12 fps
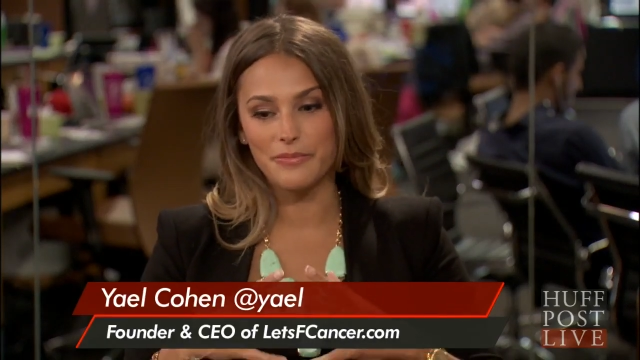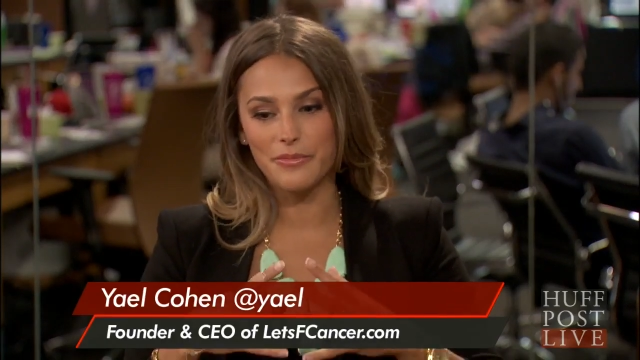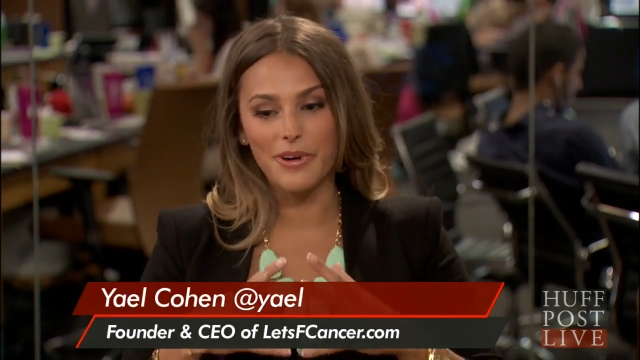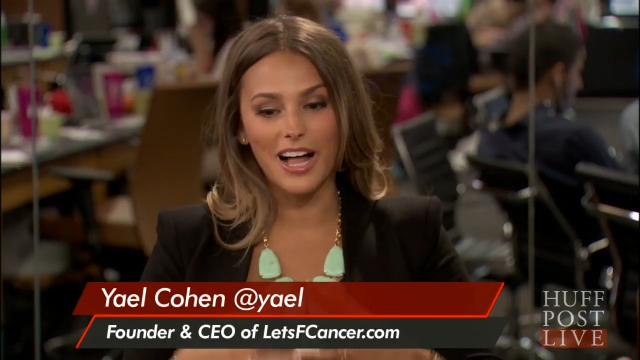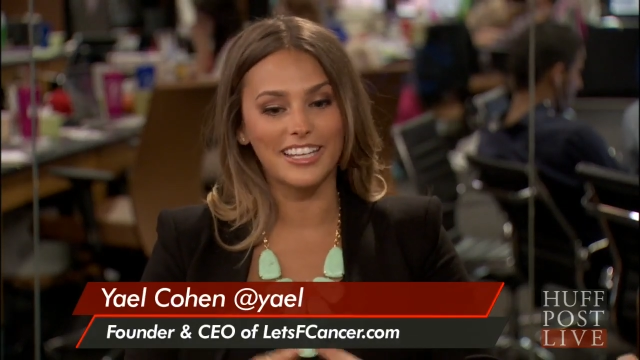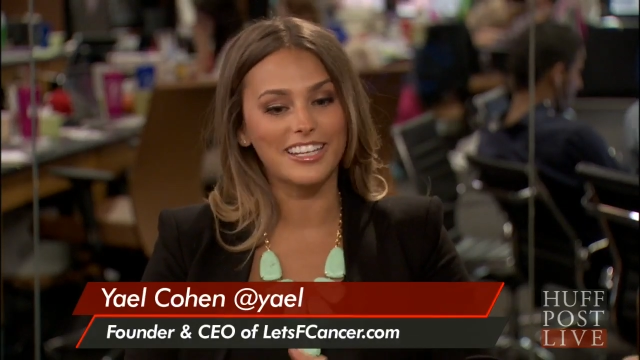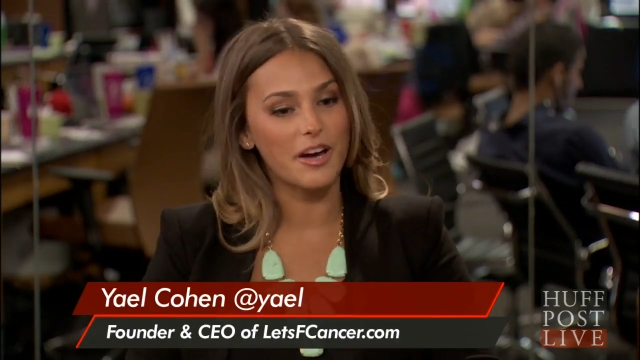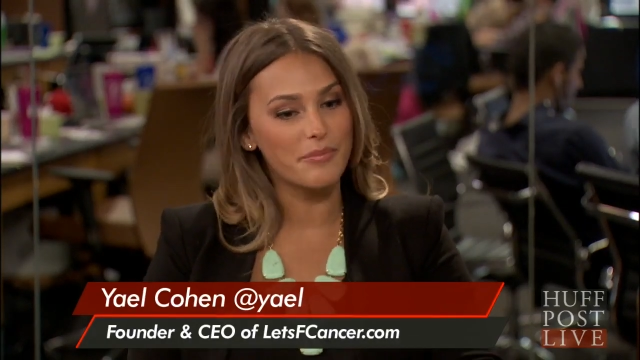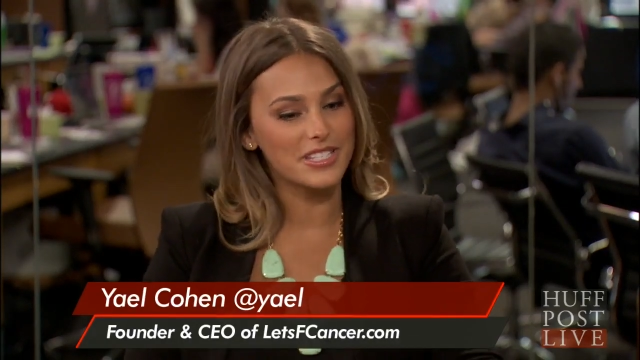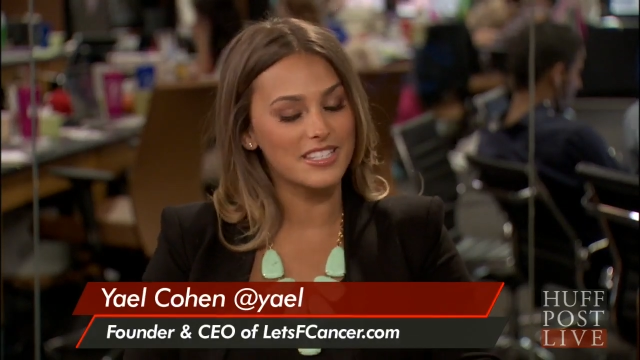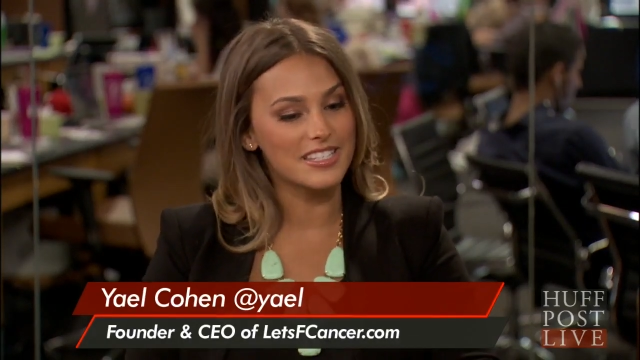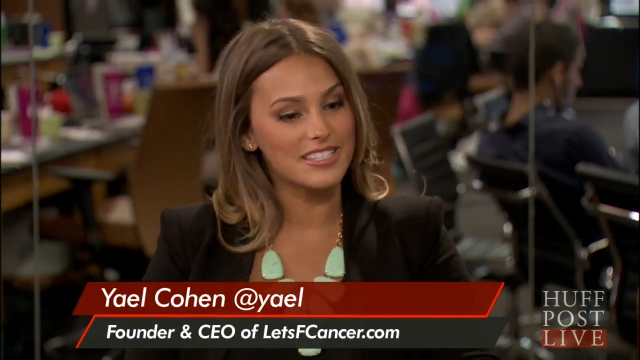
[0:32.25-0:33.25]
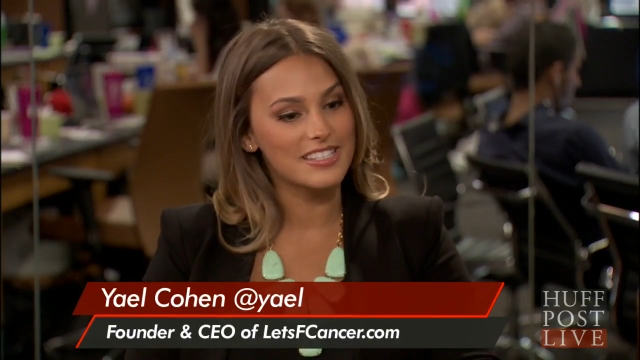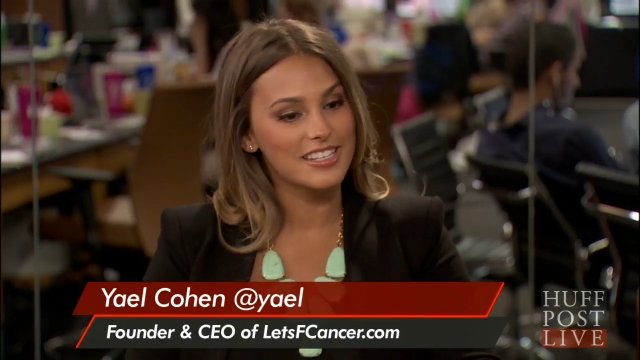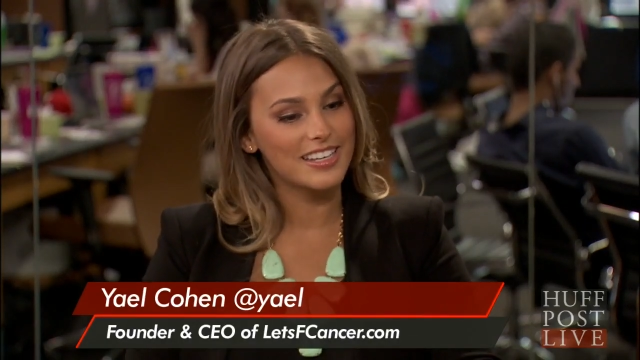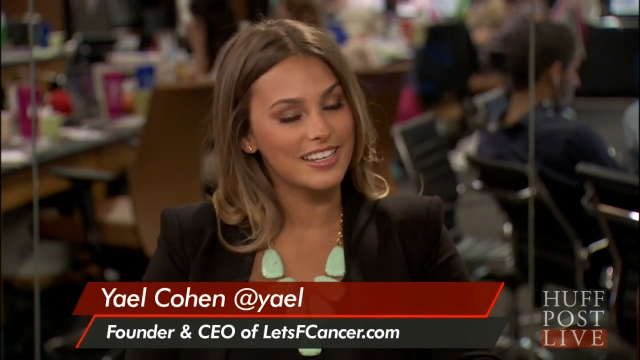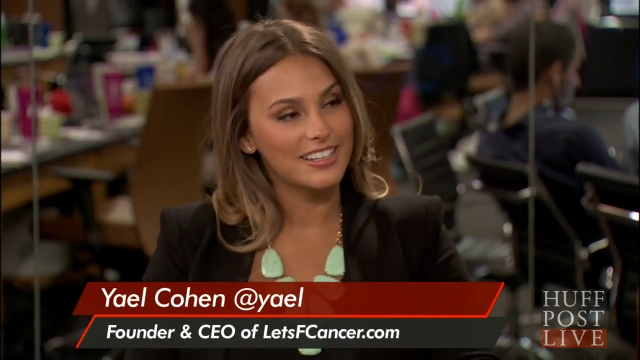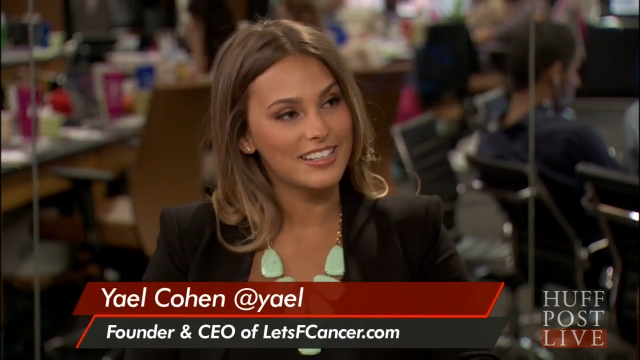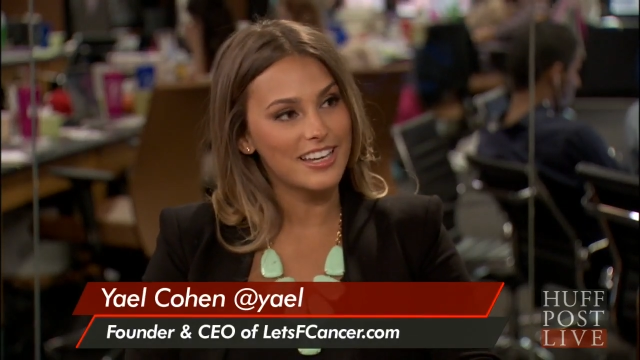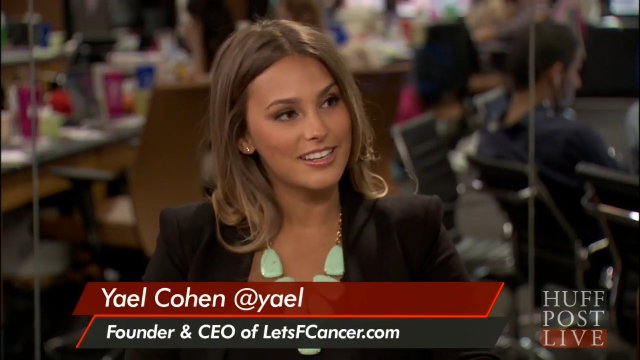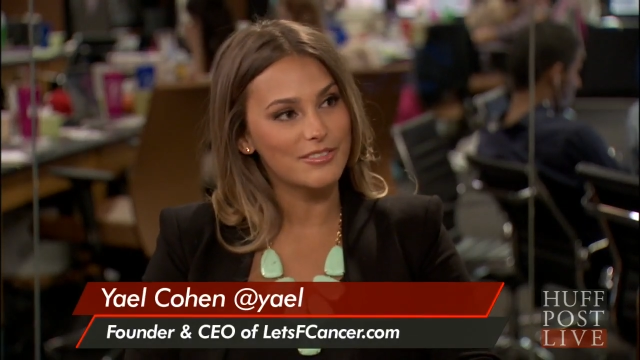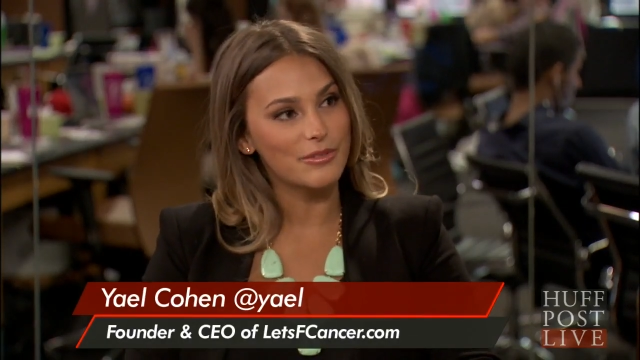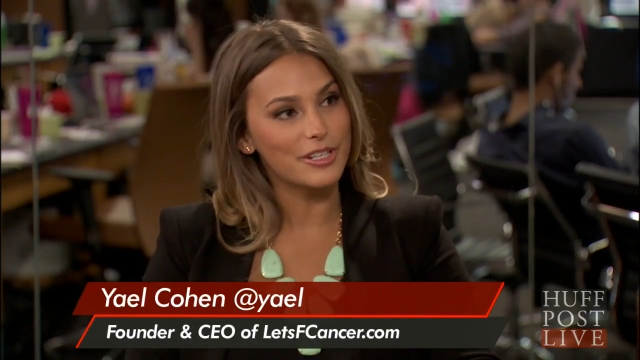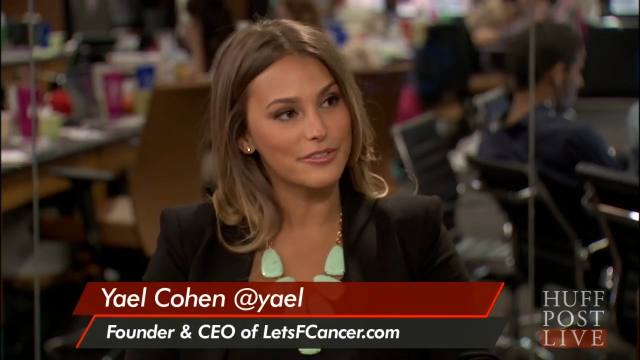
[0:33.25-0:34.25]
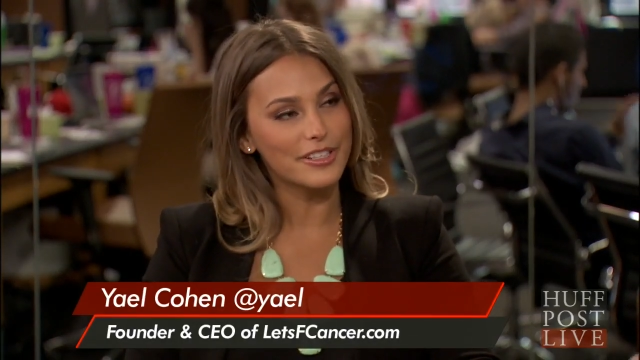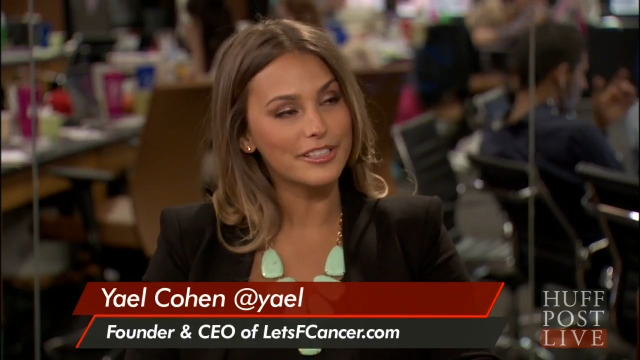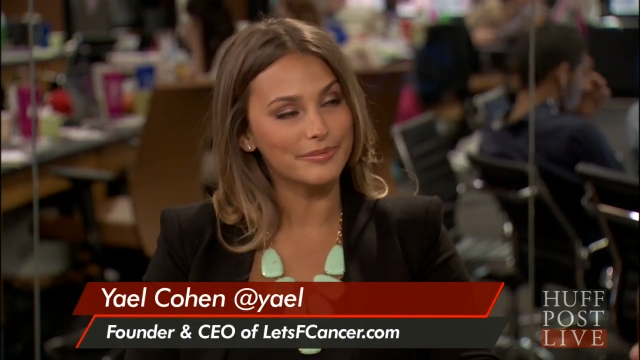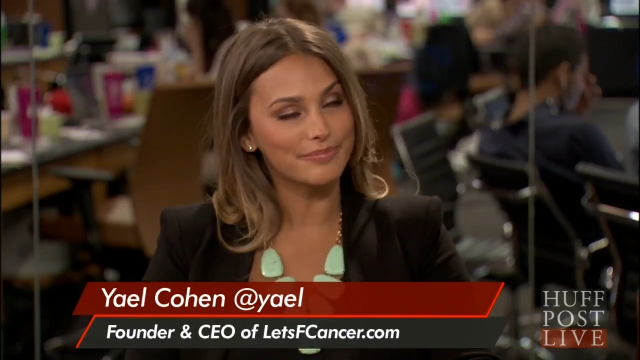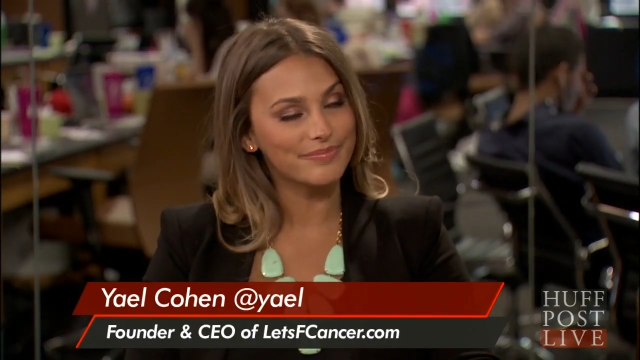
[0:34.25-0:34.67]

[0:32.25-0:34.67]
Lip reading: well encompasses what you're feeling.